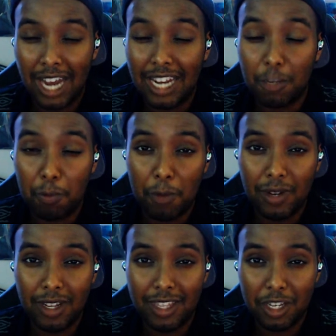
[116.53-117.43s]
at least
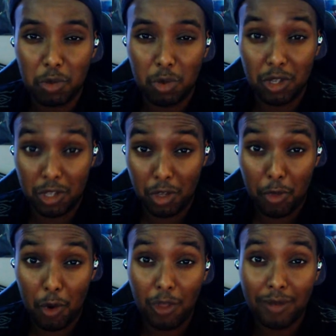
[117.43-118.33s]
people in this world to
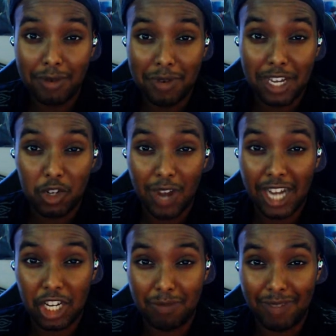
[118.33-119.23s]
throw them away and
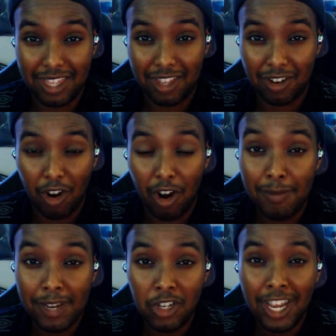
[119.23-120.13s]
trash them like they're
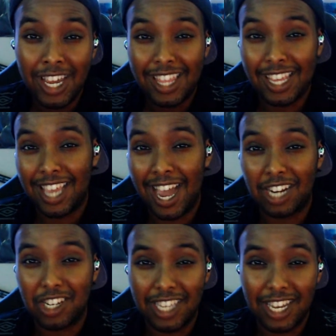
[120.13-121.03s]
garbage than to
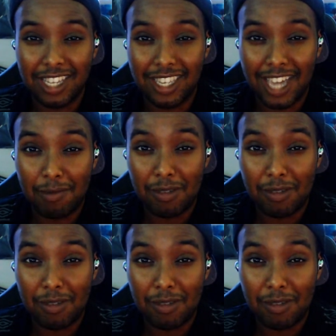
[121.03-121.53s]
actually take the time to